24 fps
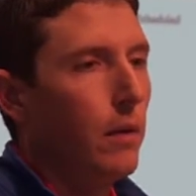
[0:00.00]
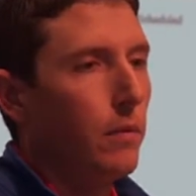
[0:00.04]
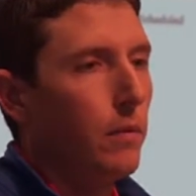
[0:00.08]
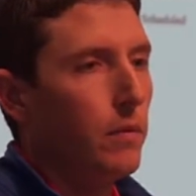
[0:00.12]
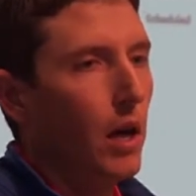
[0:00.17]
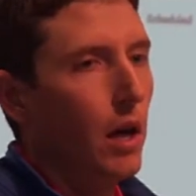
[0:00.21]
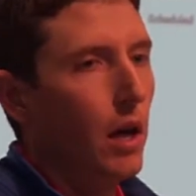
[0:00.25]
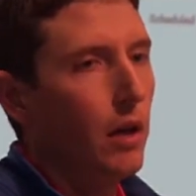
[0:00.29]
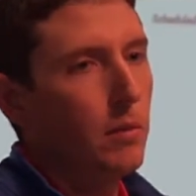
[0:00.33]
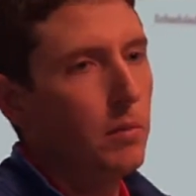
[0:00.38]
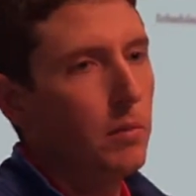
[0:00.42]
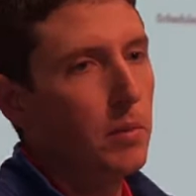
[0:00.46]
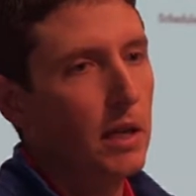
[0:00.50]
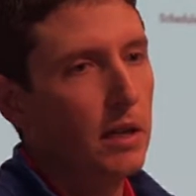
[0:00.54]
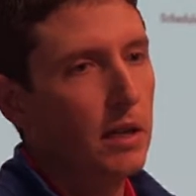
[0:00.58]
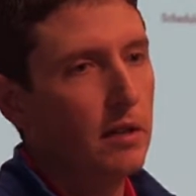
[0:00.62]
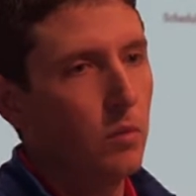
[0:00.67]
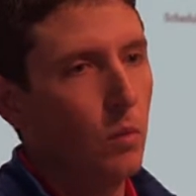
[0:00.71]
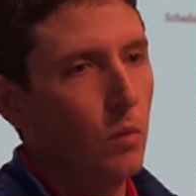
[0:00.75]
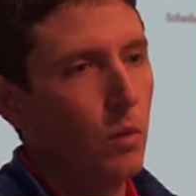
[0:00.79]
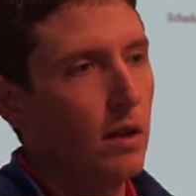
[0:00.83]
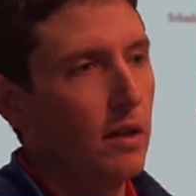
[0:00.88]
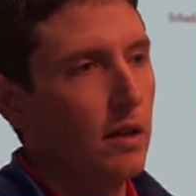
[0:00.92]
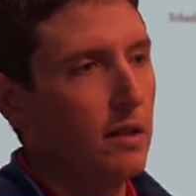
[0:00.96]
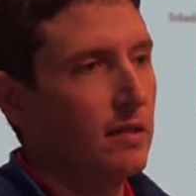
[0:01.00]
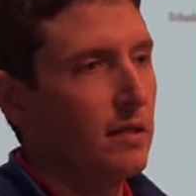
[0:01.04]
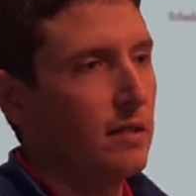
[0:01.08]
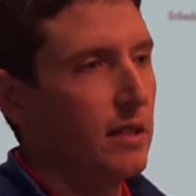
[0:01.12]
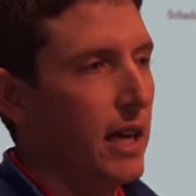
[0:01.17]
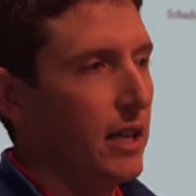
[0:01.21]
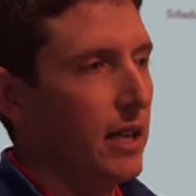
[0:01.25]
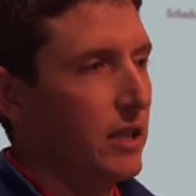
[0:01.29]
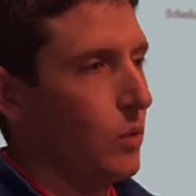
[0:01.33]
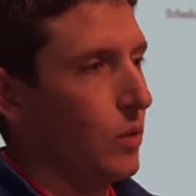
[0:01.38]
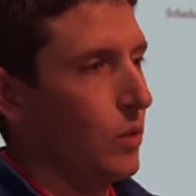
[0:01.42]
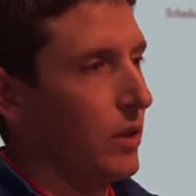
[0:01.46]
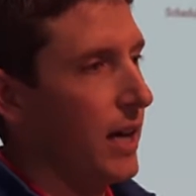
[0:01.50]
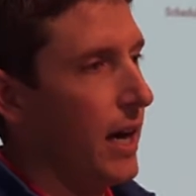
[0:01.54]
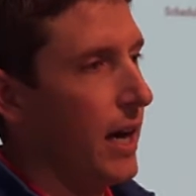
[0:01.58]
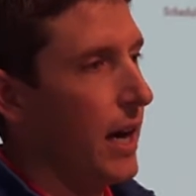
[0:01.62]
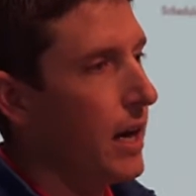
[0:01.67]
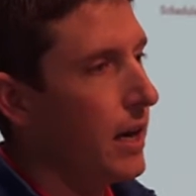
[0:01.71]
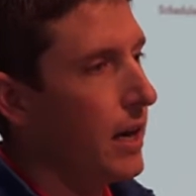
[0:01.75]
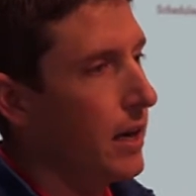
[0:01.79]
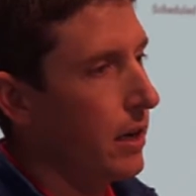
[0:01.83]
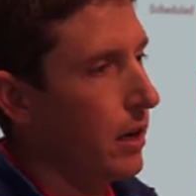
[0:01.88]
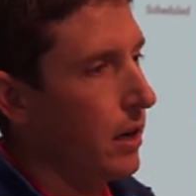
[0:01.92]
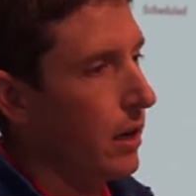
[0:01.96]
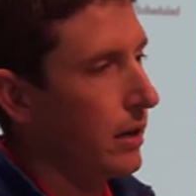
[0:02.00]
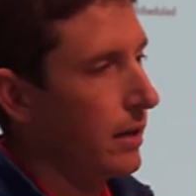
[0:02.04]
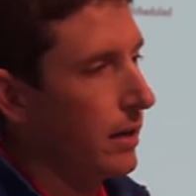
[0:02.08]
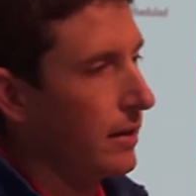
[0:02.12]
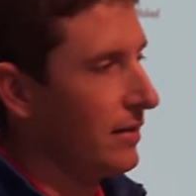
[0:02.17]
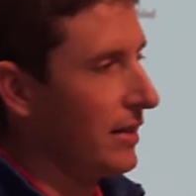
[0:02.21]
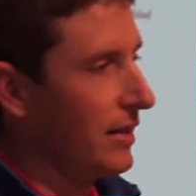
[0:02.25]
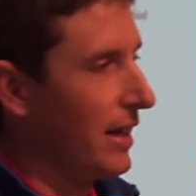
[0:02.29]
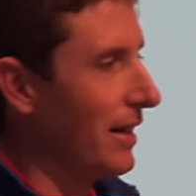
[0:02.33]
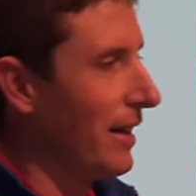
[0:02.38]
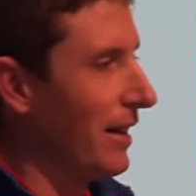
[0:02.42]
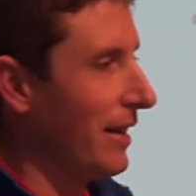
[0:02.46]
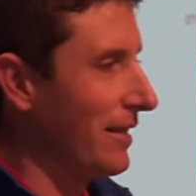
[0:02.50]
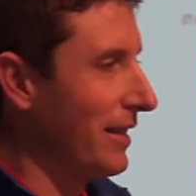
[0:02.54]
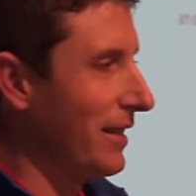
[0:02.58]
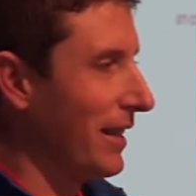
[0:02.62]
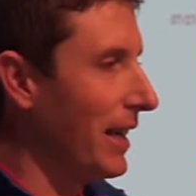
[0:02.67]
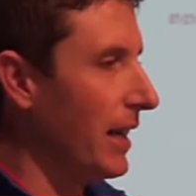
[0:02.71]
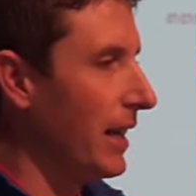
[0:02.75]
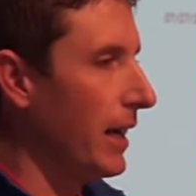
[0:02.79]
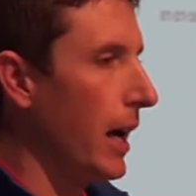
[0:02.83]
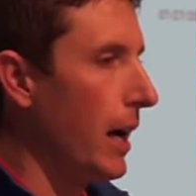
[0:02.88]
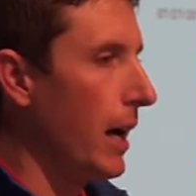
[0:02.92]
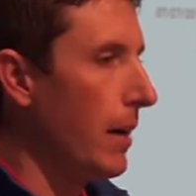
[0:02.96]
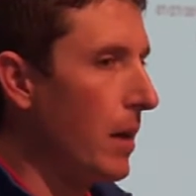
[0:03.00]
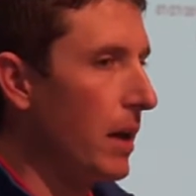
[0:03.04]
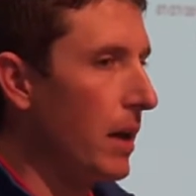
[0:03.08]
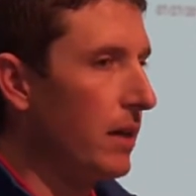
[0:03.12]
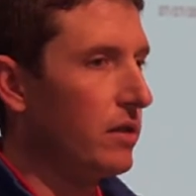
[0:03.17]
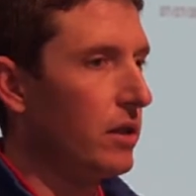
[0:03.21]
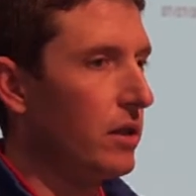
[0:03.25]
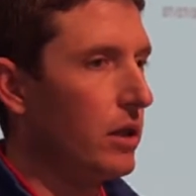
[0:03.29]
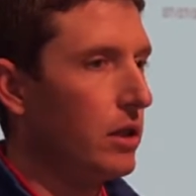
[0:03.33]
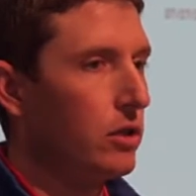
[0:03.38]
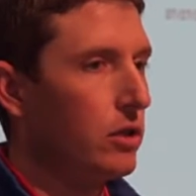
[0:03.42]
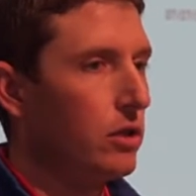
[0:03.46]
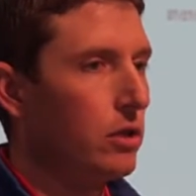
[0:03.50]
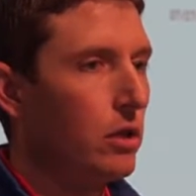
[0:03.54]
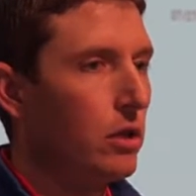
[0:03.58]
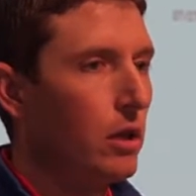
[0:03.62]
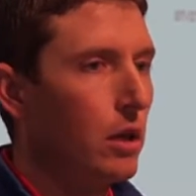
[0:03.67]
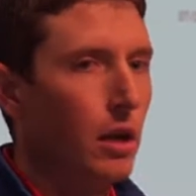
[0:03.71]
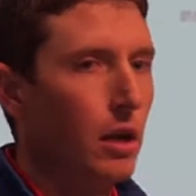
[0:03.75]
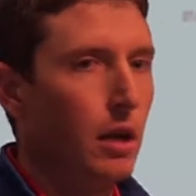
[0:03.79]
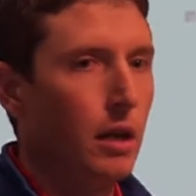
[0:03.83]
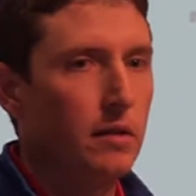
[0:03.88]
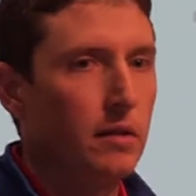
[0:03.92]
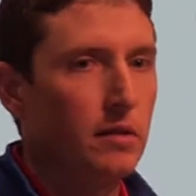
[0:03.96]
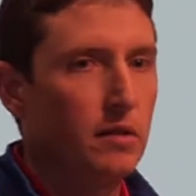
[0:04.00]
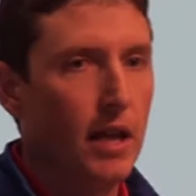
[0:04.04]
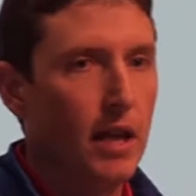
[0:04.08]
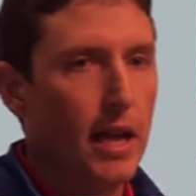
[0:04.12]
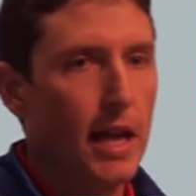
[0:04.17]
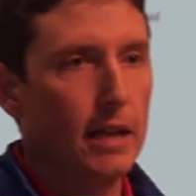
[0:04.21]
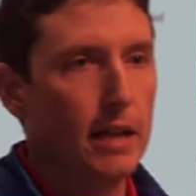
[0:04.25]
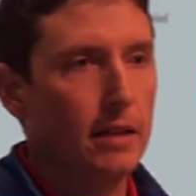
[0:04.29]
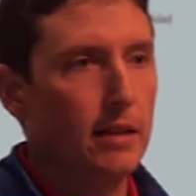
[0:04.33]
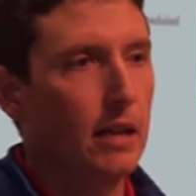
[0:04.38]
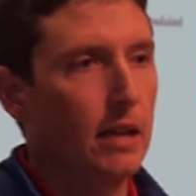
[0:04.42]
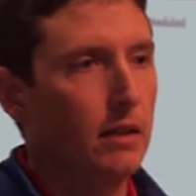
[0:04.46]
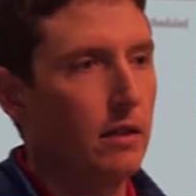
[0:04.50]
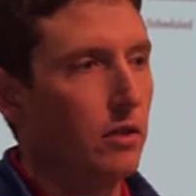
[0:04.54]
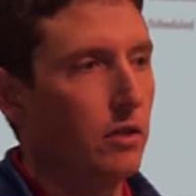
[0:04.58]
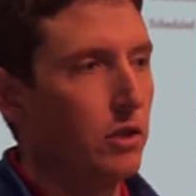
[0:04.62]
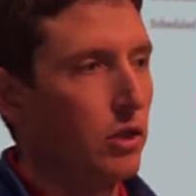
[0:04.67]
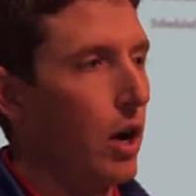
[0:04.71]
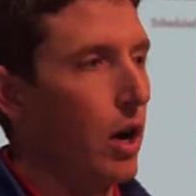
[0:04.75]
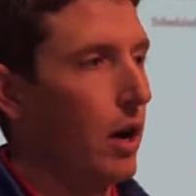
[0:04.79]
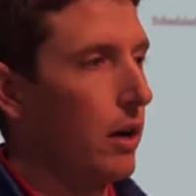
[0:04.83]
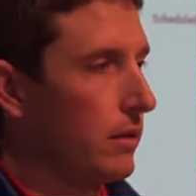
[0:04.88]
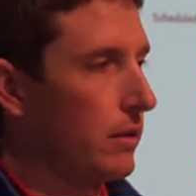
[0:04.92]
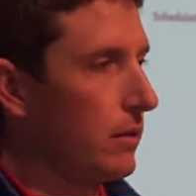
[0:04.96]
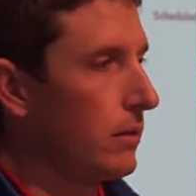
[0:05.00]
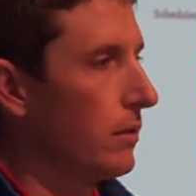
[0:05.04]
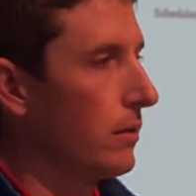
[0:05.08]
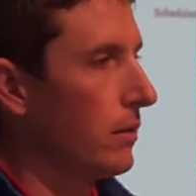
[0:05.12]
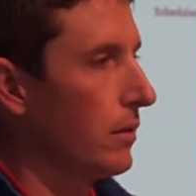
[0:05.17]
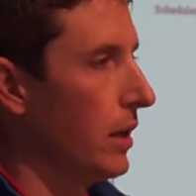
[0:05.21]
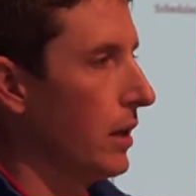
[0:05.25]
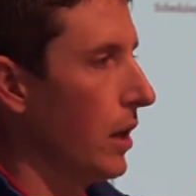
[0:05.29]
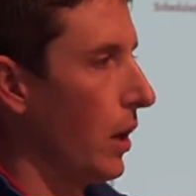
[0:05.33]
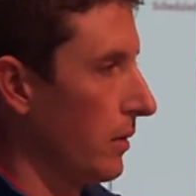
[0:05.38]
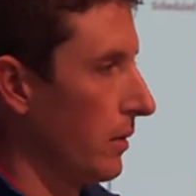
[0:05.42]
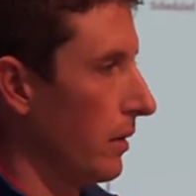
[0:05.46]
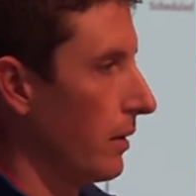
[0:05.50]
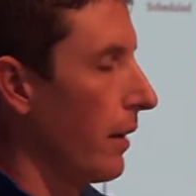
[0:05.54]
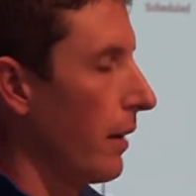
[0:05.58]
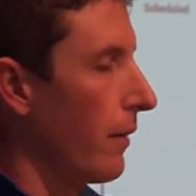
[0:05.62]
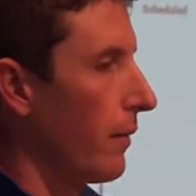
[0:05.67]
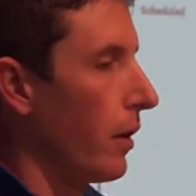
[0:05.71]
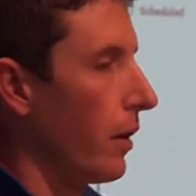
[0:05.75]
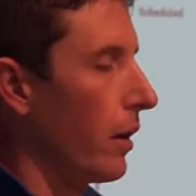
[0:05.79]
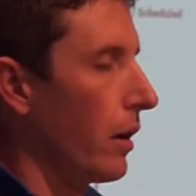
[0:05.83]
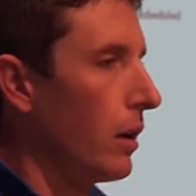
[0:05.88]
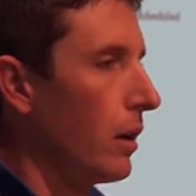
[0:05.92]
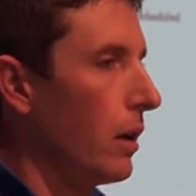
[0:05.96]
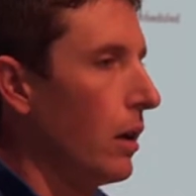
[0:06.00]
The other piece was the actual carrier could send us an EDI message saying that the truck delivered.